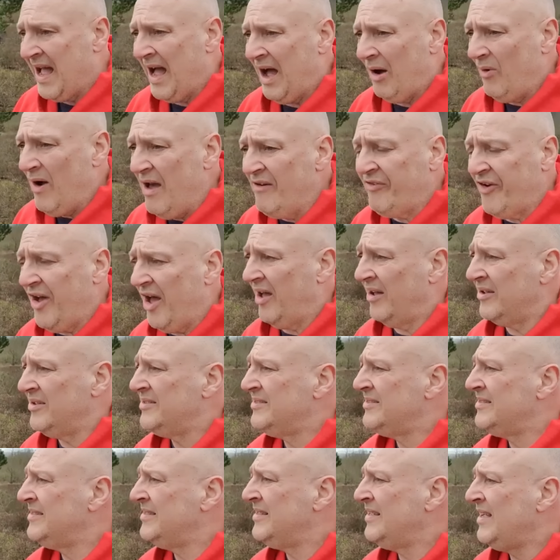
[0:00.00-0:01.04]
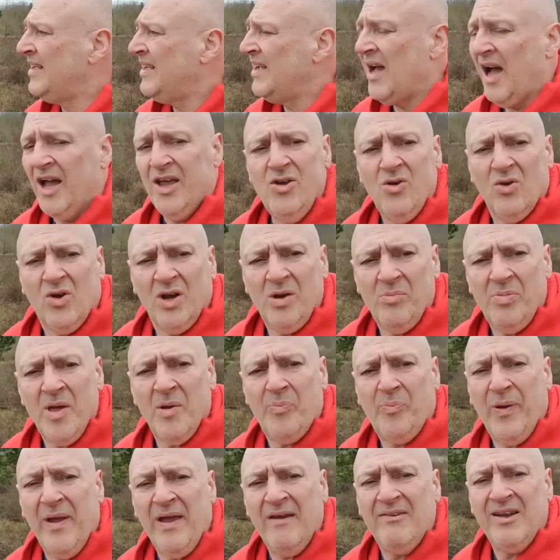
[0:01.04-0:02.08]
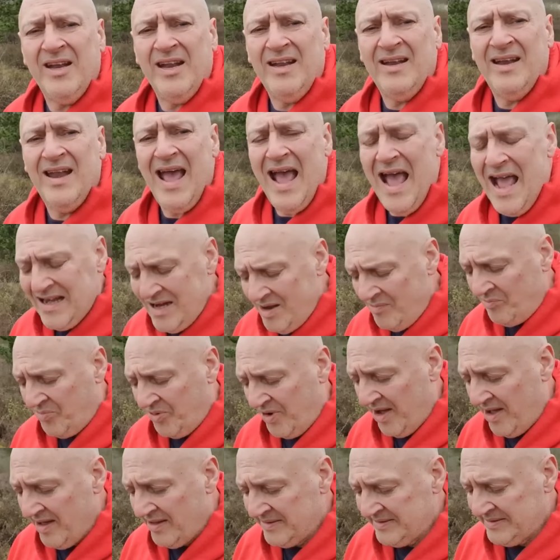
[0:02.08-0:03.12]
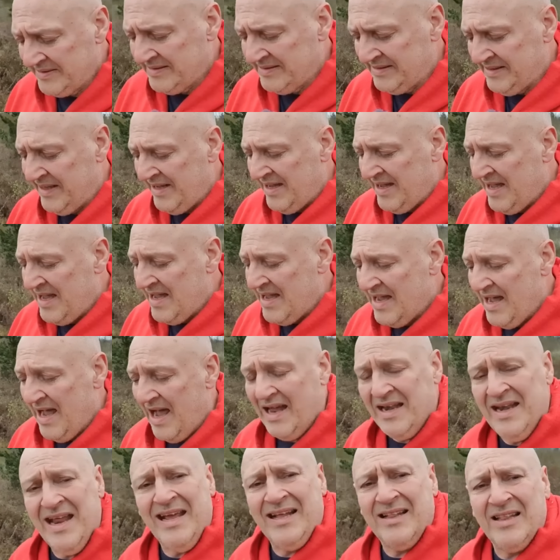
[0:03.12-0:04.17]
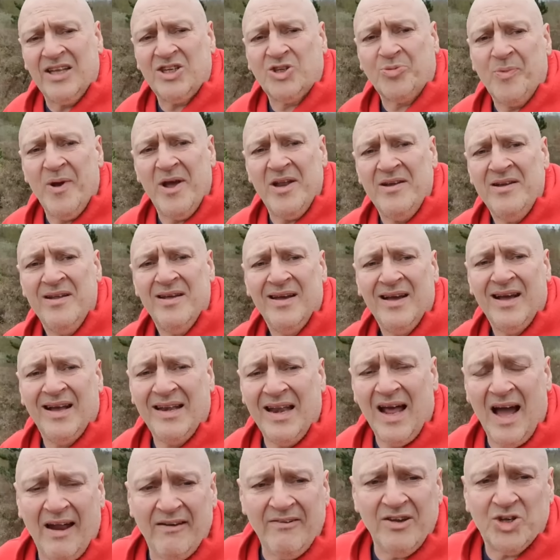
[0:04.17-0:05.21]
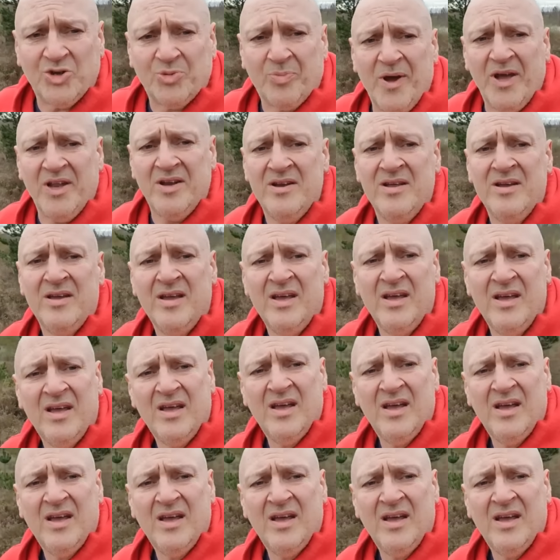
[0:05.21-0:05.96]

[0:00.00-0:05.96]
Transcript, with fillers: However, are you going to be appearing in Edinburgh an Englishman, an Irishman,